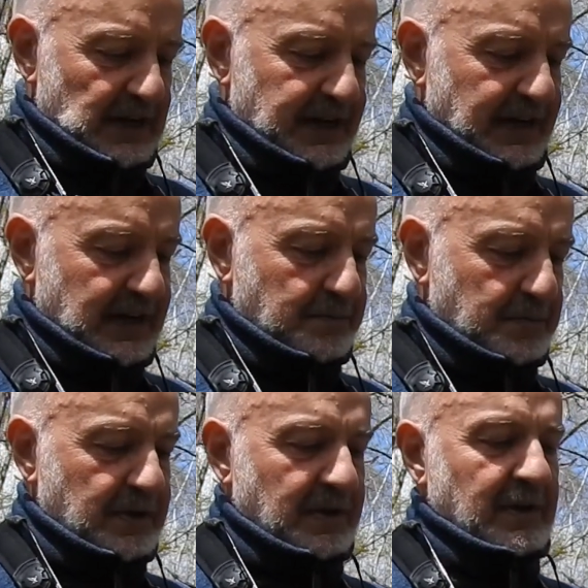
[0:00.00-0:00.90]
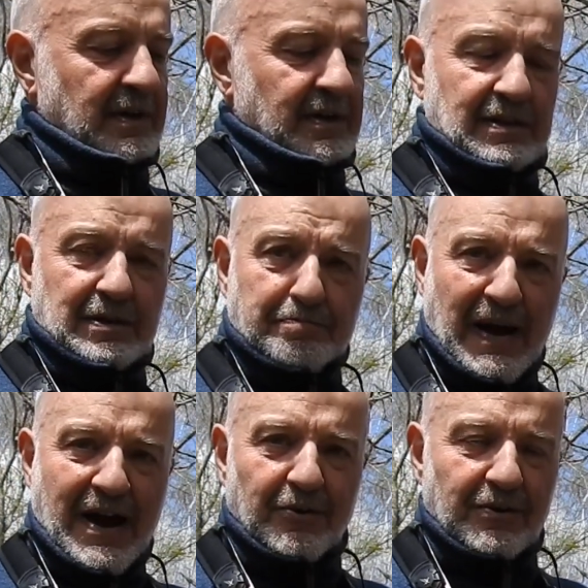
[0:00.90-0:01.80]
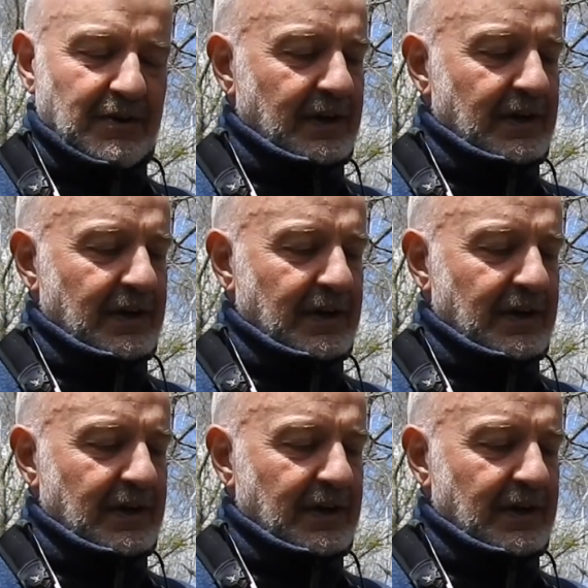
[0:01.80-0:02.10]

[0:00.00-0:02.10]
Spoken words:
eye cup, the barrel,